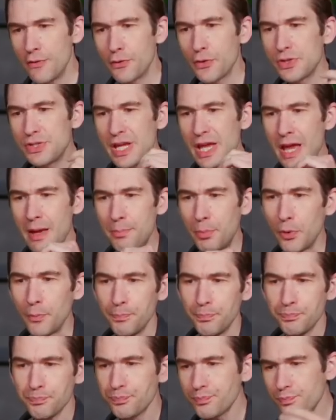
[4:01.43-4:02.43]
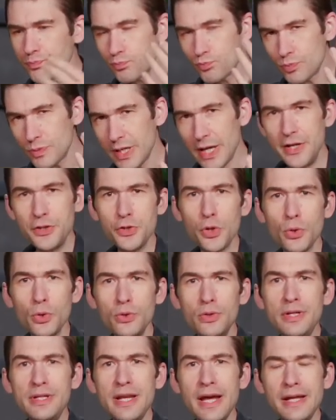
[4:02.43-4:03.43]
For example, in the
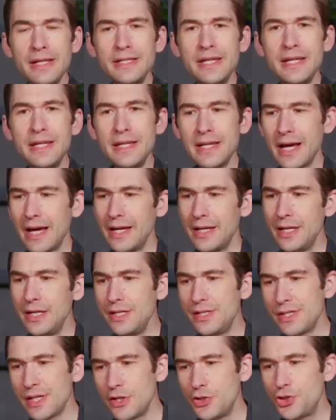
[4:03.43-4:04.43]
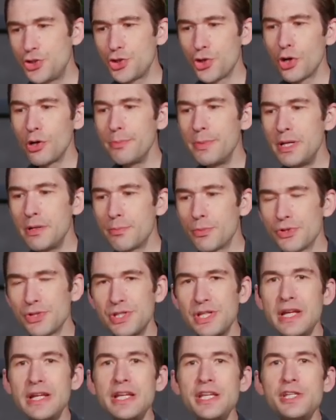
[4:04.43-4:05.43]
early nineteen nineties, a German
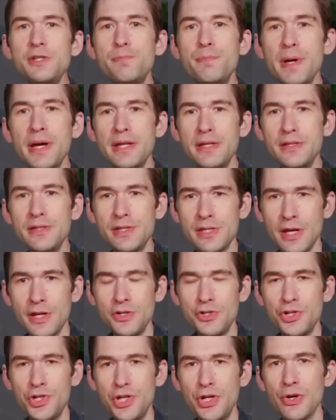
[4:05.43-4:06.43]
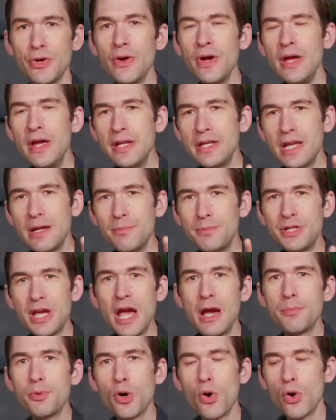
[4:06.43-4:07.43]
Mercedes-Benz engineer named
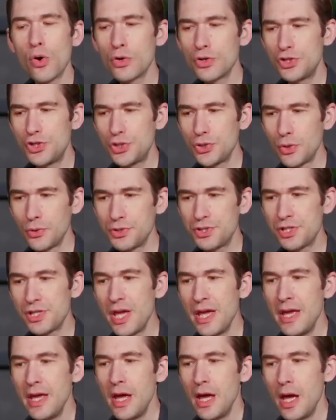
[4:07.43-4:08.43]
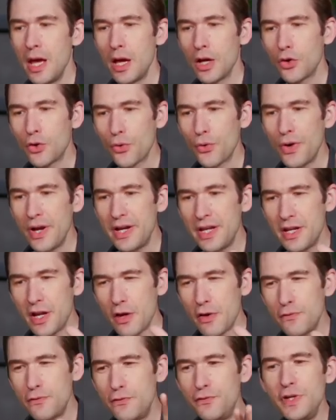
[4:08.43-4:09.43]
Eberhard Schulz created
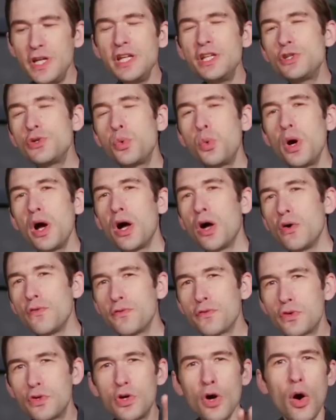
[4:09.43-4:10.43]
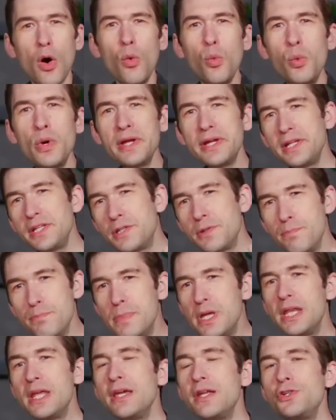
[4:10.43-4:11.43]
a V twelve gull-winged
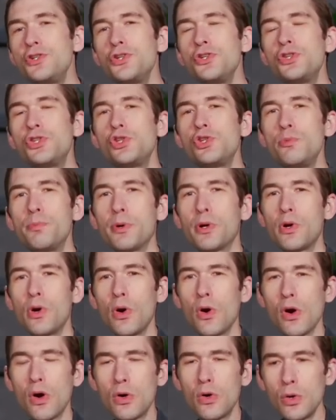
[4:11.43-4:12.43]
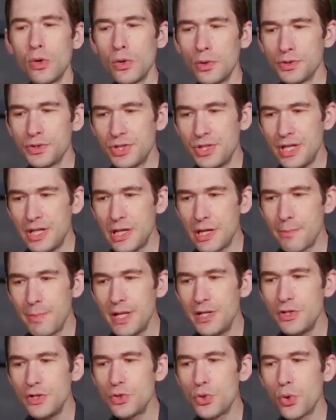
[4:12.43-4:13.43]
mid-engine supercar called the
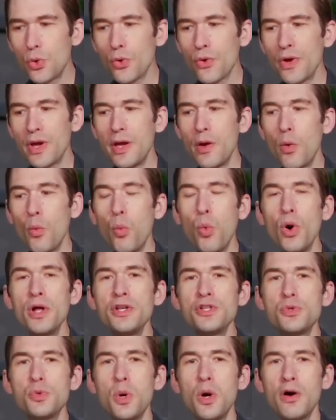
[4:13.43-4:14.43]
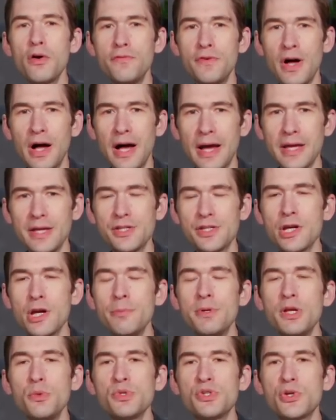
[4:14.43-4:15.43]
Kommandatore one twelve i. His
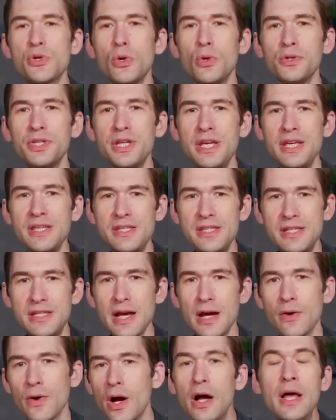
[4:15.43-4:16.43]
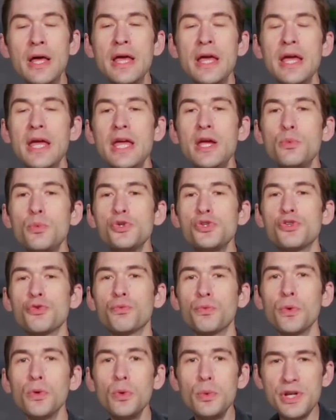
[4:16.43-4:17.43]
company was called Isdera. It was
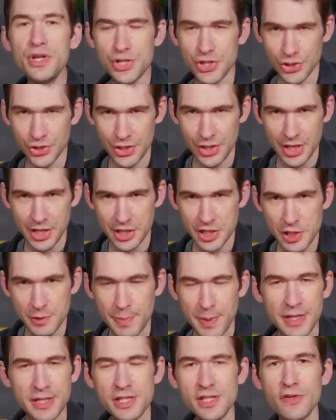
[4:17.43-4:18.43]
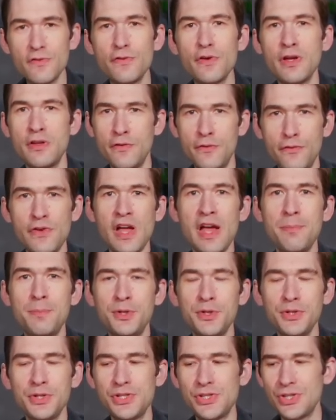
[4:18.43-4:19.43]
ruinously expensive and
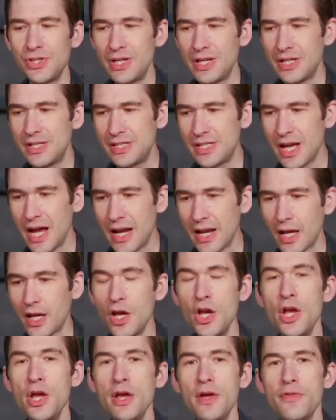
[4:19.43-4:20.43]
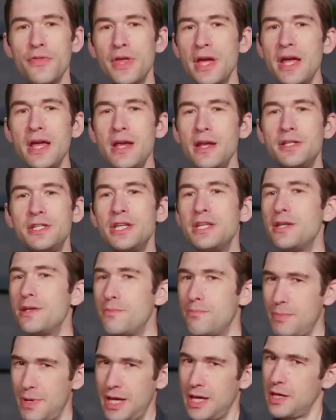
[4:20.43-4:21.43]
fabulously exotic. They
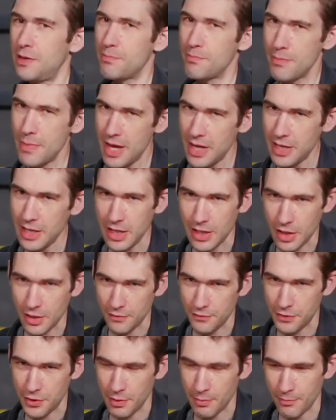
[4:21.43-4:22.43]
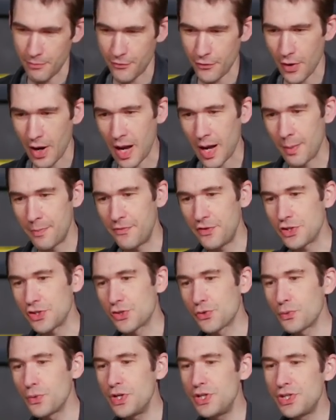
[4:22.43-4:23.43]
didn't make many of them, for
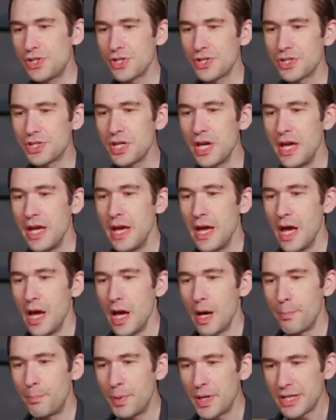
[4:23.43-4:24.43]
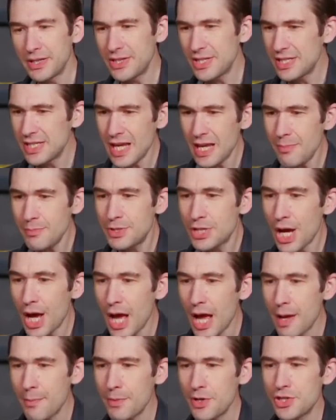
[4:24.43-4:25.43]
obvious reasons. But at the same
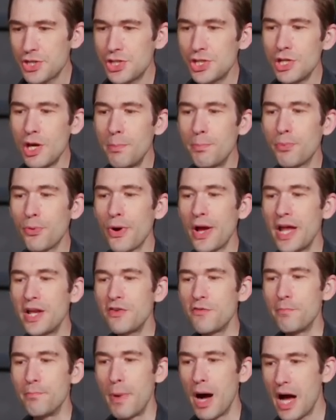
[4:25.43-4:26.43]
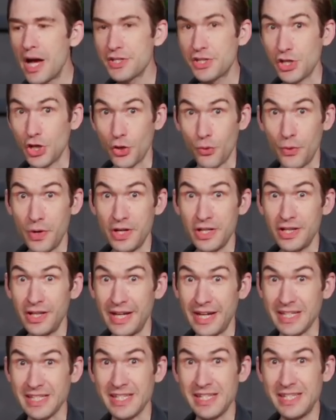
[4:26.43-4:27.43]
time, a sub-brand of Mazda created
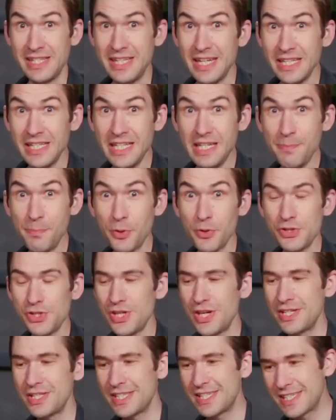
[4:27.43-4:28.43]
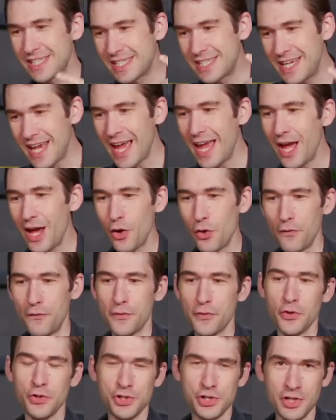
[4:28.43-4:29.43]
like a sixty percent scale
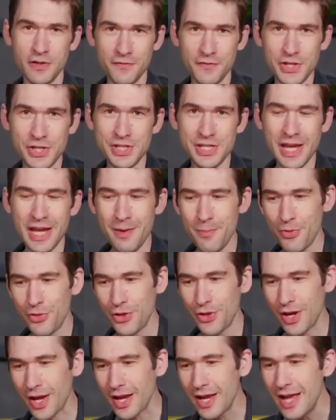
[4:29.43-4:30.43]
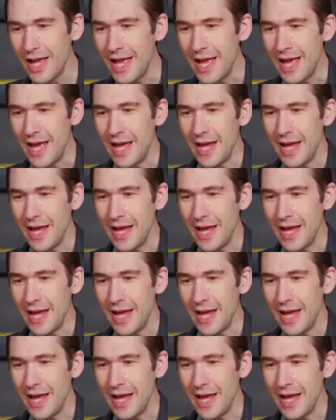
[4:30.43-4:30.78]
version of the same thing